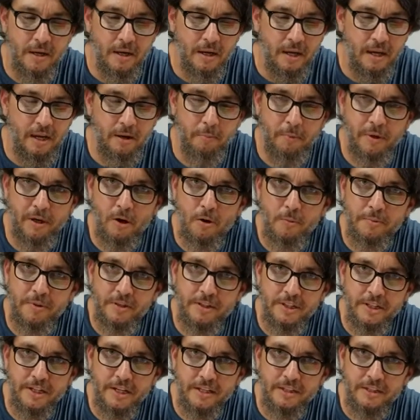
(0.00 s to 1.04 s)
and we hope that
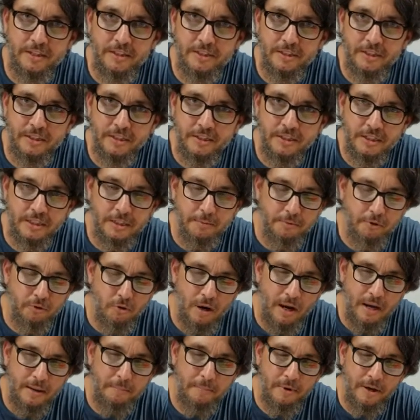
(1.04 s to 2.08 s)
you hit the
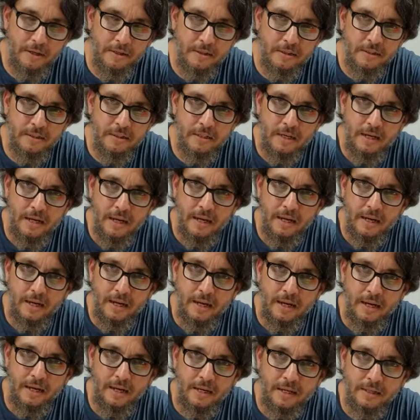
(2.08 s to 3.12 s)
subscribe button
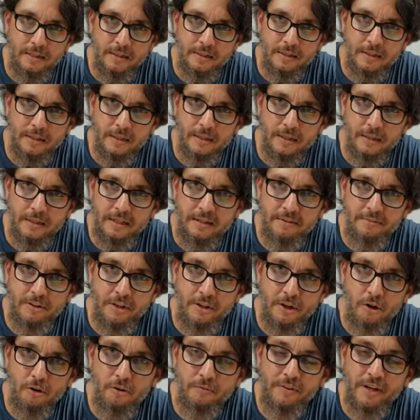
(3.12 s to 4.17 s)
and even the
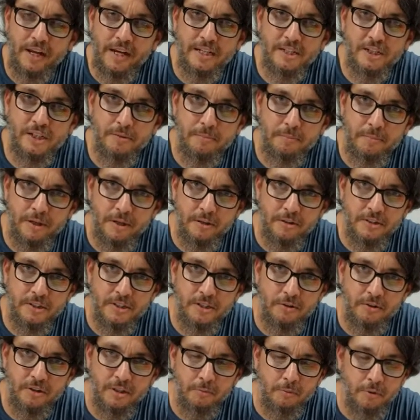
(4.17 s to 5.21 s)
notification bell,
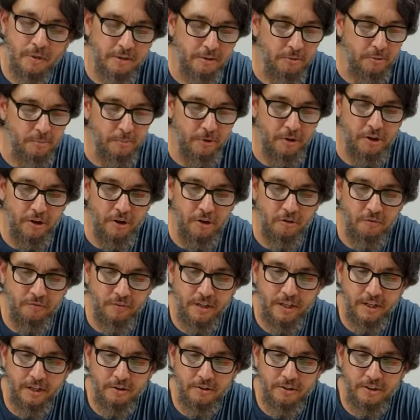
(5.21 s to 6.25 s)
so that as we put new
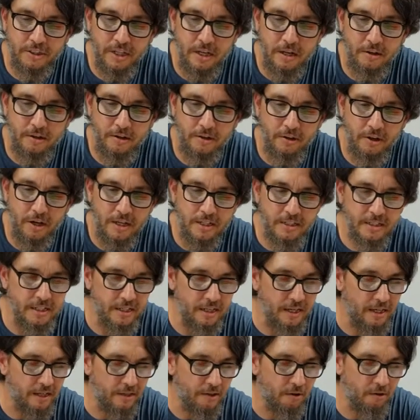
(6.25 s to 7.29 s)
videos out, you guys can
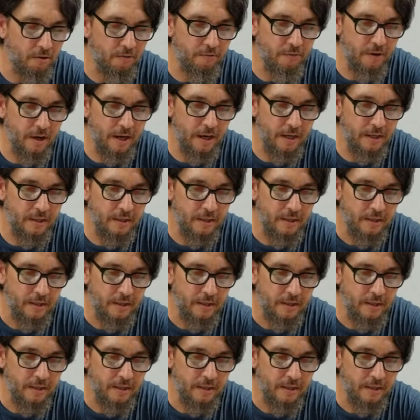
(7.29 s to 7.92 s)
get notified